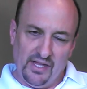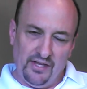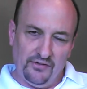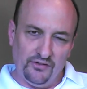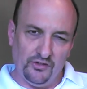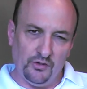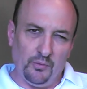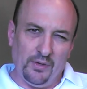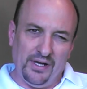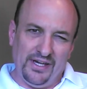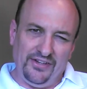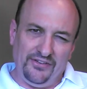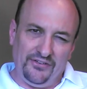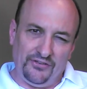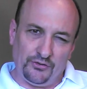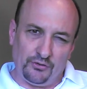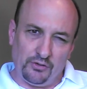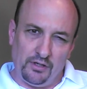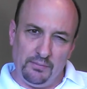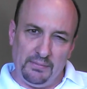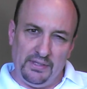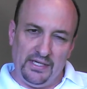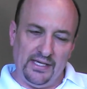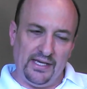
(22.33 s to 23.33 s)
So what is
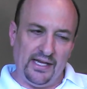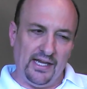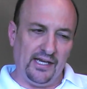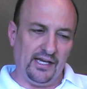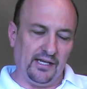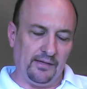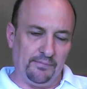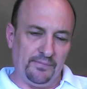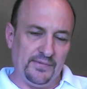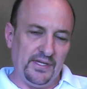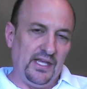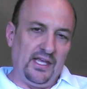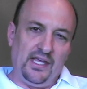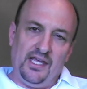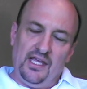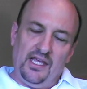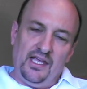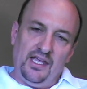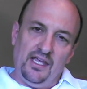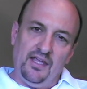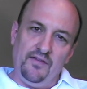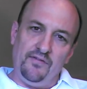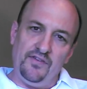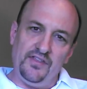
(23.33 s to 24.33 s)
streaming data?
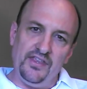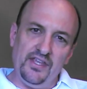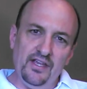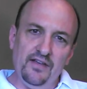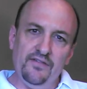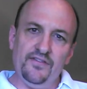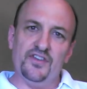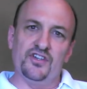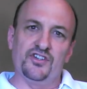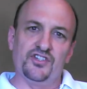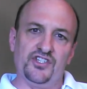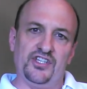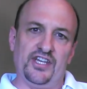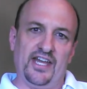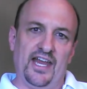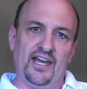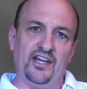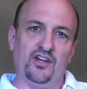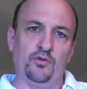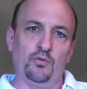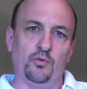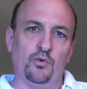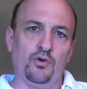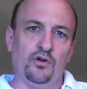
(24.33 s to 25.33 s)
If you think of the
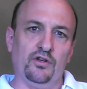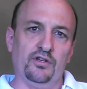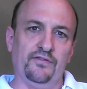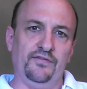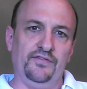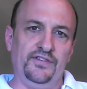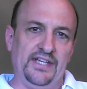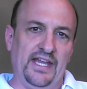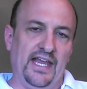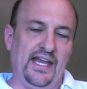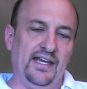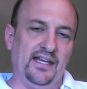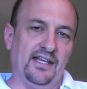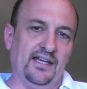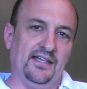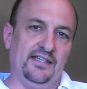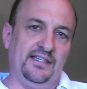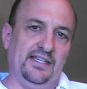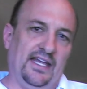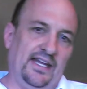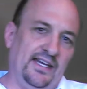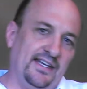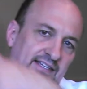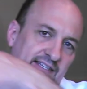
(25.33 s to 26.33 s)
standard world of data,
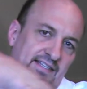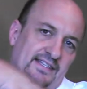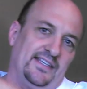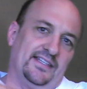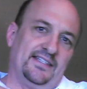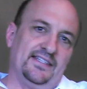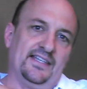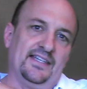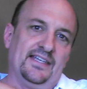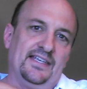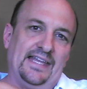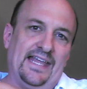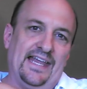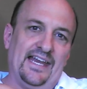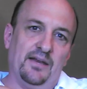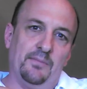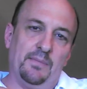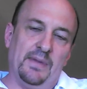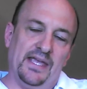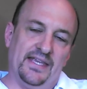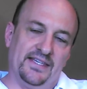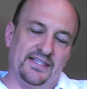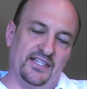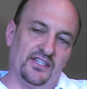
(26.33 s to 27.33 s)
data sits in
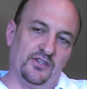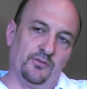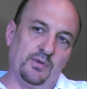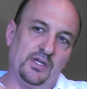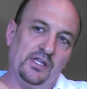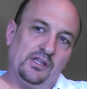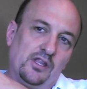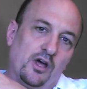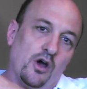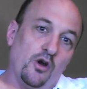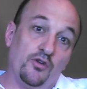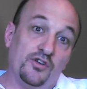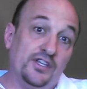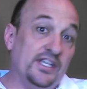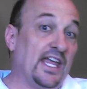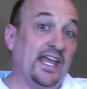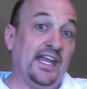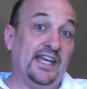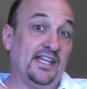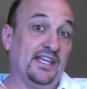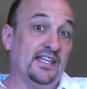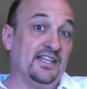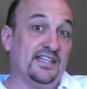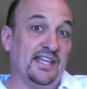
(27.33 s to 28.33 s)
databases. We load
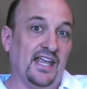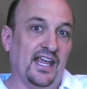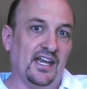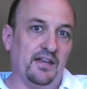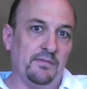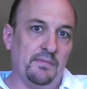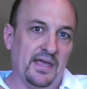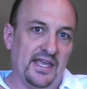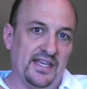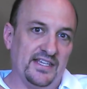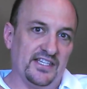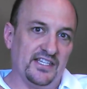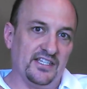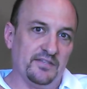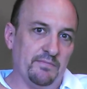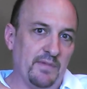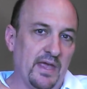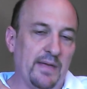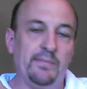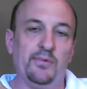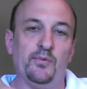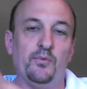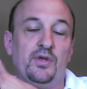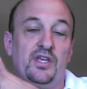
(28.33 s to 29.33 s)
data in databases,
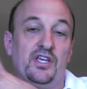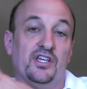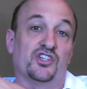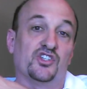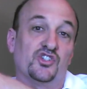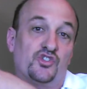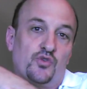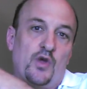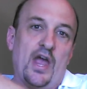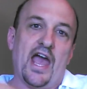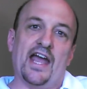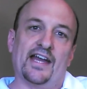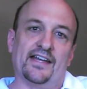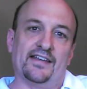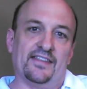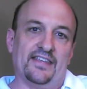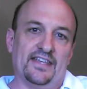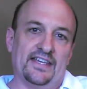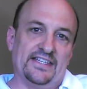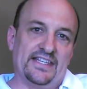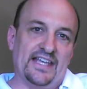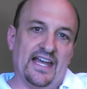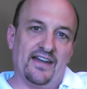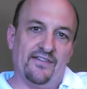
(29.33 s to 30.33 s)
maybe extract
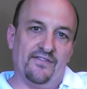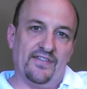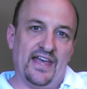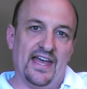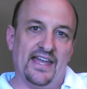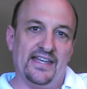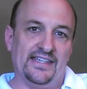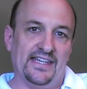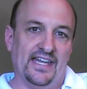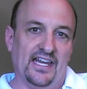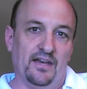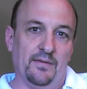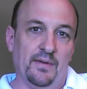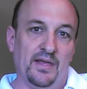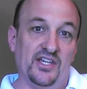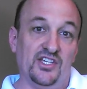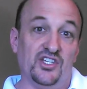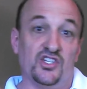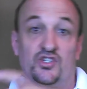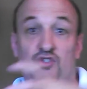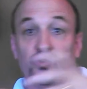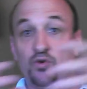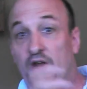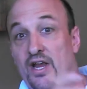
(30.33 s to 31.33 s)
things out of that database
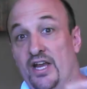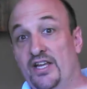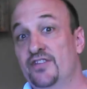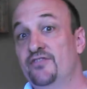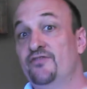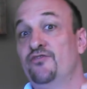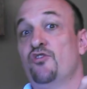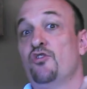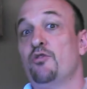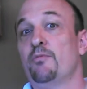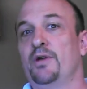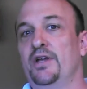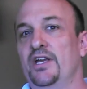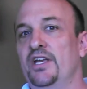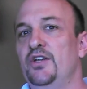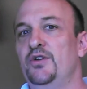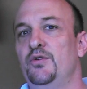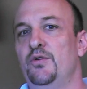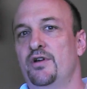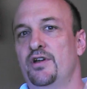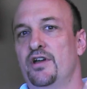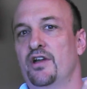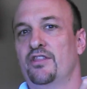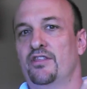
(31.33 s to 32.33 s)
and transform it
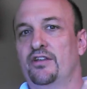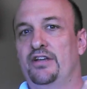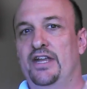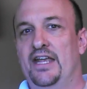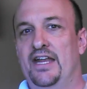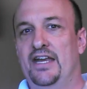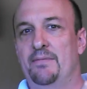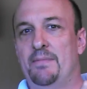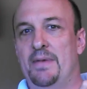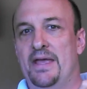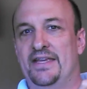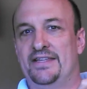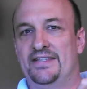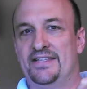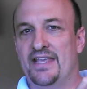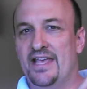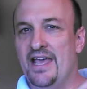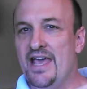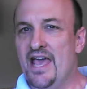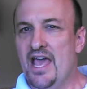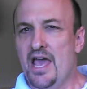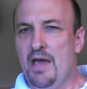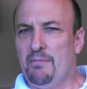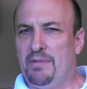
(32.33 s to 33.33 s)
into another database.
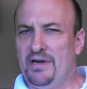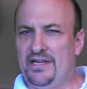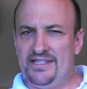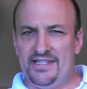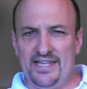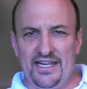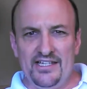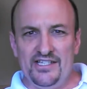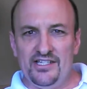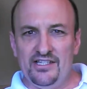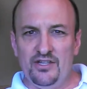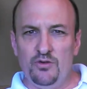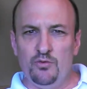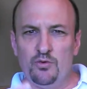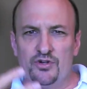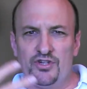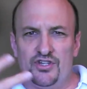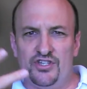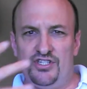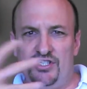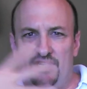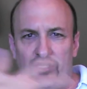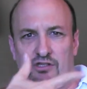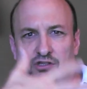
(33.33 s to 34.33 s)
But essentially, we're
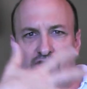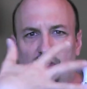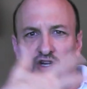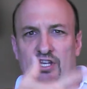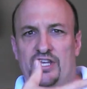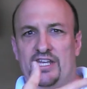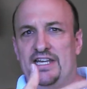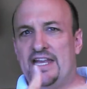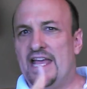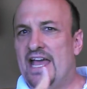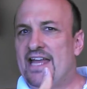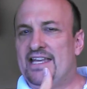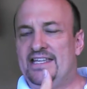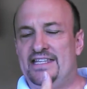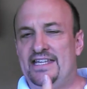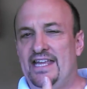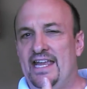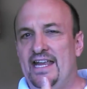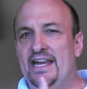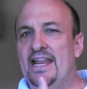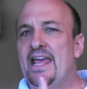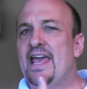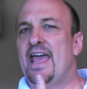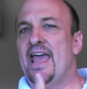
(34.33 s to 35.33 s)
still looking at
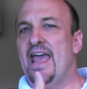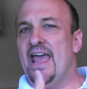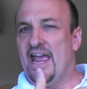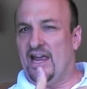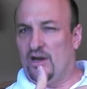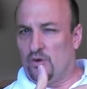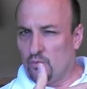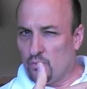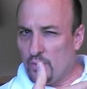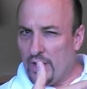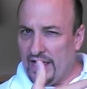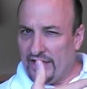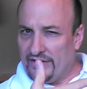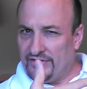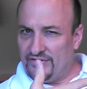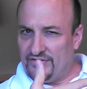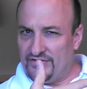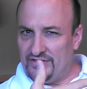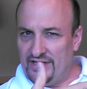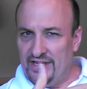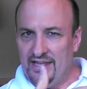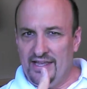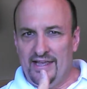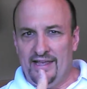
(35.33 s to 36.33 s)
data at
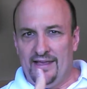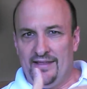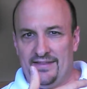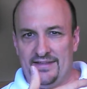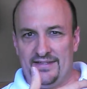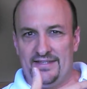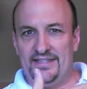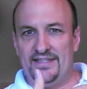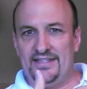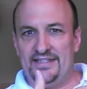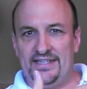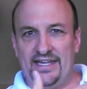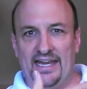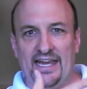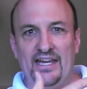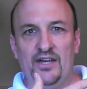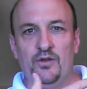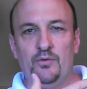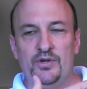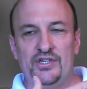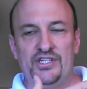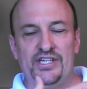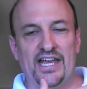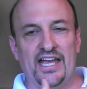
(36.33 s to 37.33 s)
rest. This is data
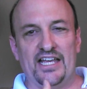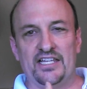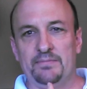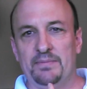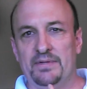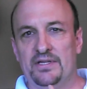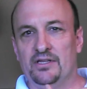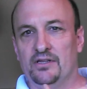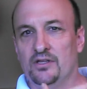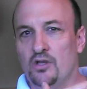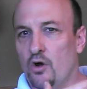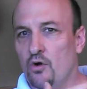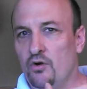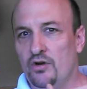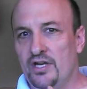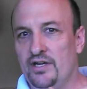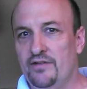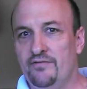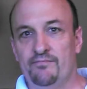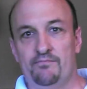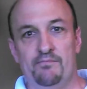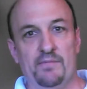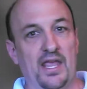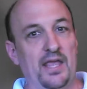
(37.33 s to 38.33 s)
which has been
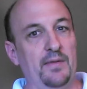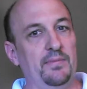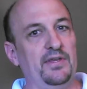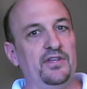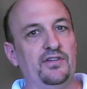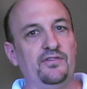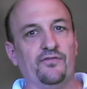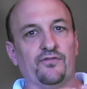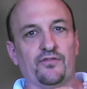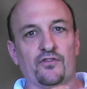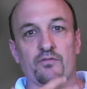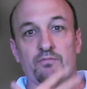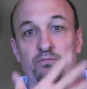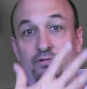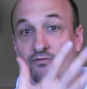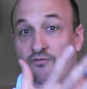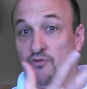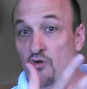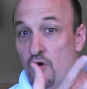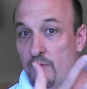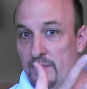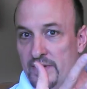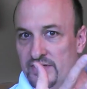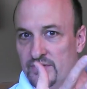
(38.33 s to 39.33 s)
loaded maybe for
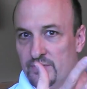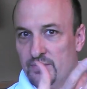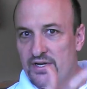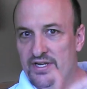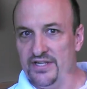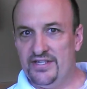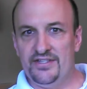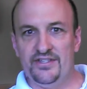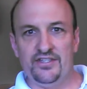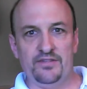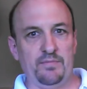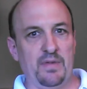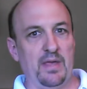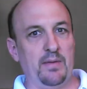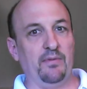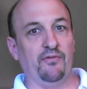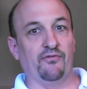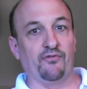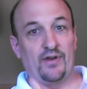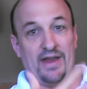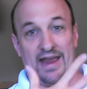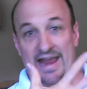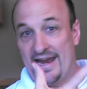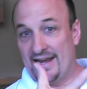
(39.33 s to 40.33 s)
performance reasons, maybe
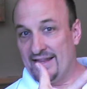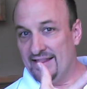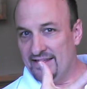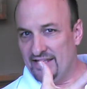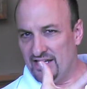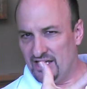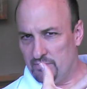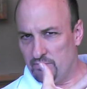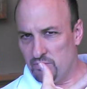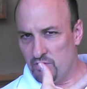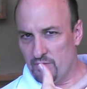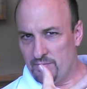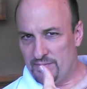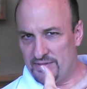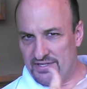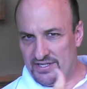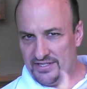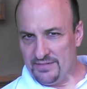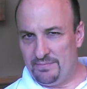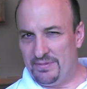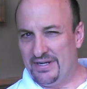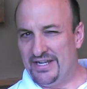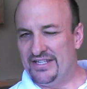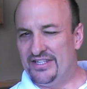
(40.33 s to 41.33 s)
for analytic purposes,
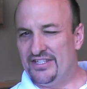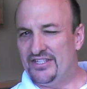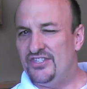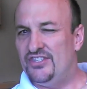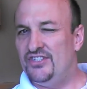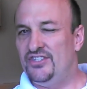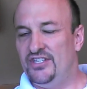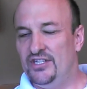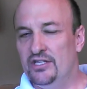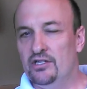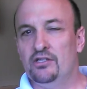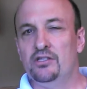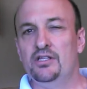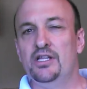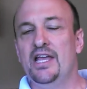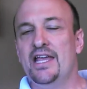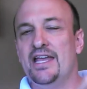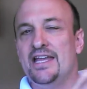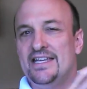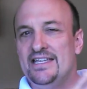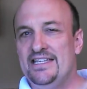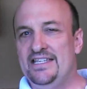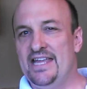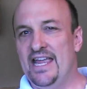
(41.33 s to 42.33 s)
but it's still
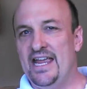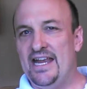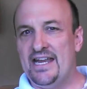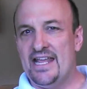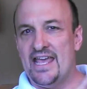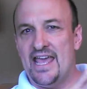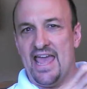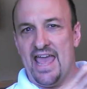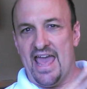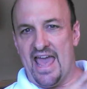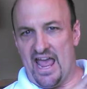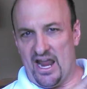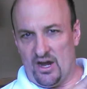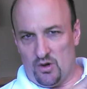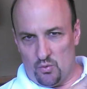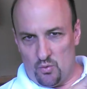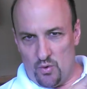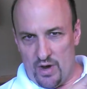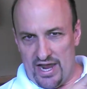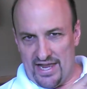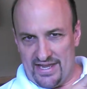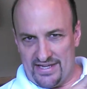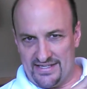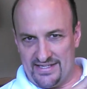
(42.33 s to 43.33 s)
data at
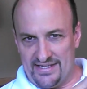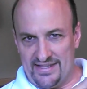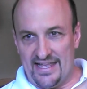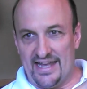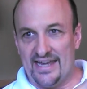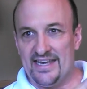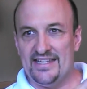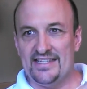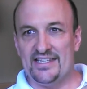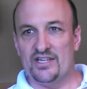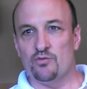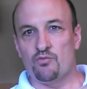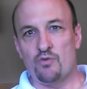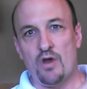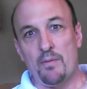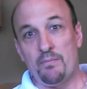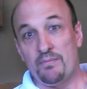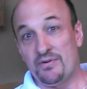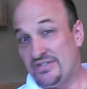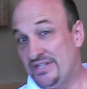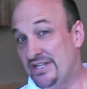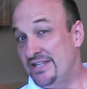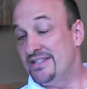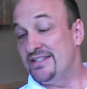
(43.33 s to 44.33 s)
rest. That is, it
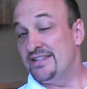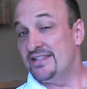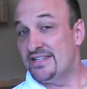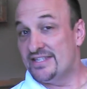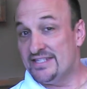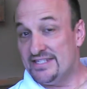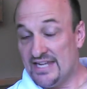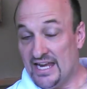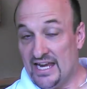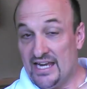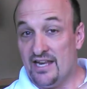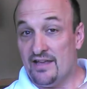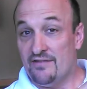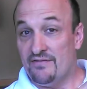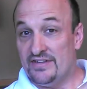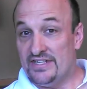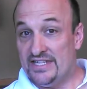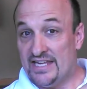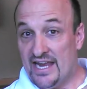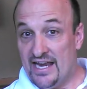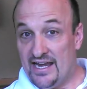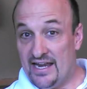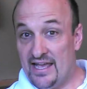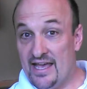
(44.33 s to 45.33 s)
represents the state of a
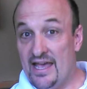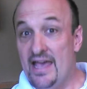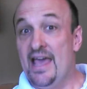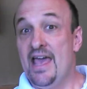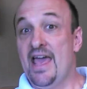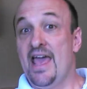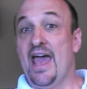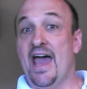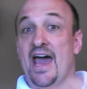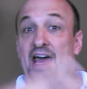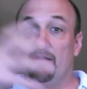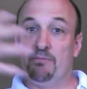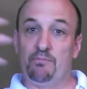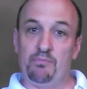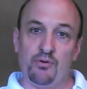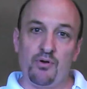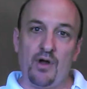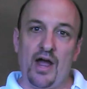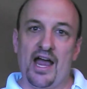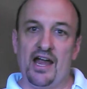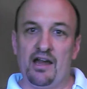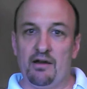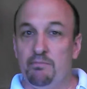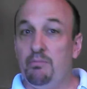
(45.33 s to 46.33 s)
data at a
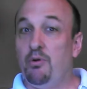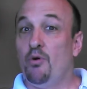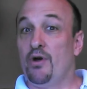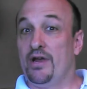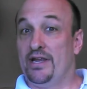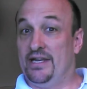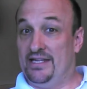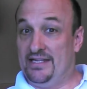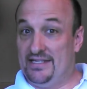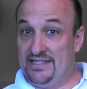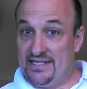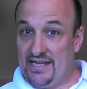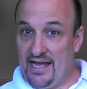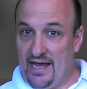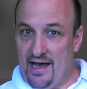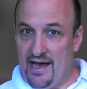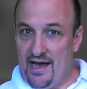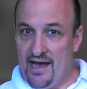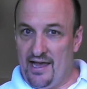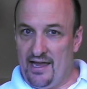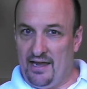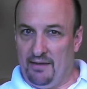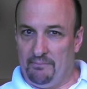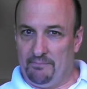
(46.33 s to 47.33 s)
prior point in
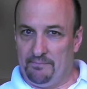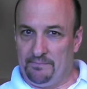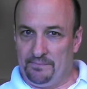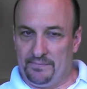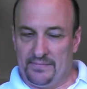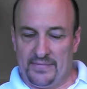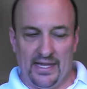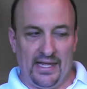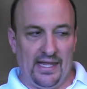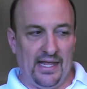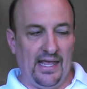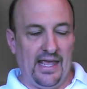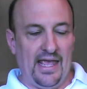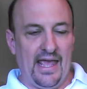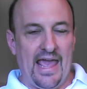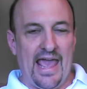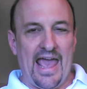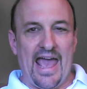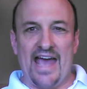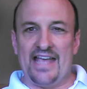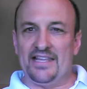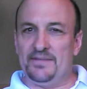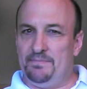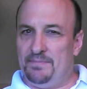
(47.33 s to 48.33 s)
time.
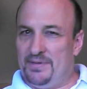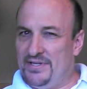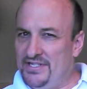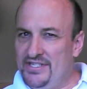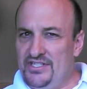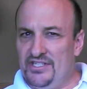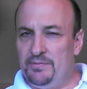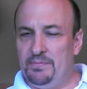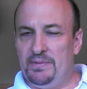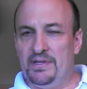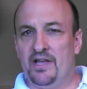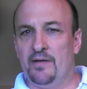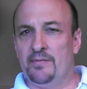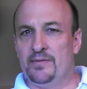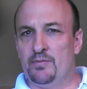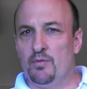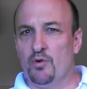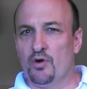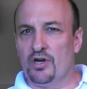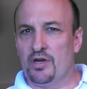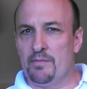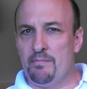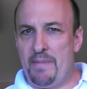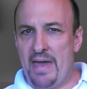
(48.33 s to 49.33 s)
As business becomes
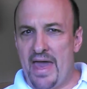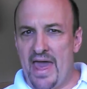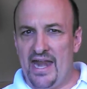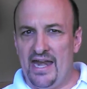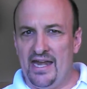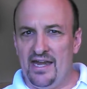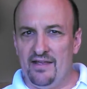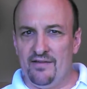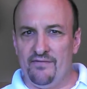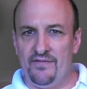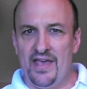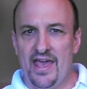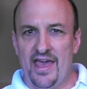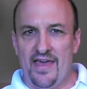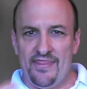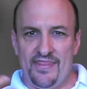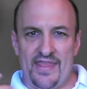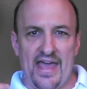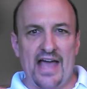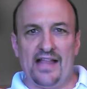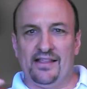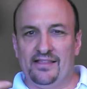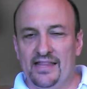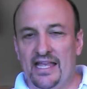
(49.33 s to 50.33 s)
more competitive,
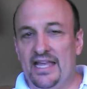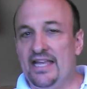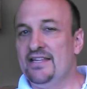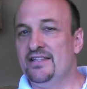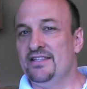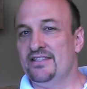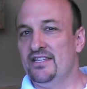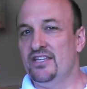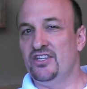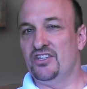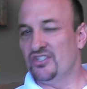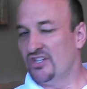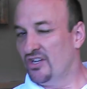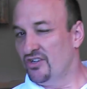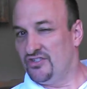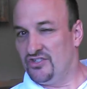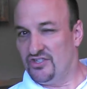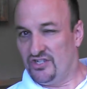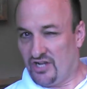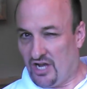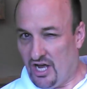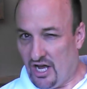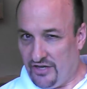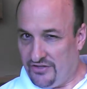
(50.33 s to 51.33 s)
that latency starts
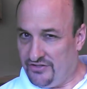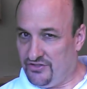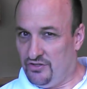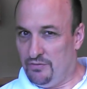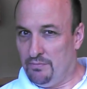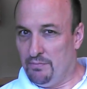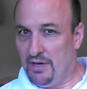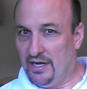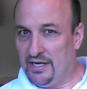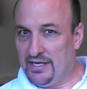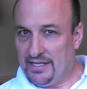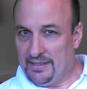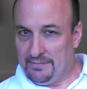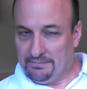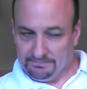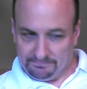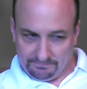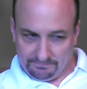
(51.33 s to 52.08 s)
to cost you money.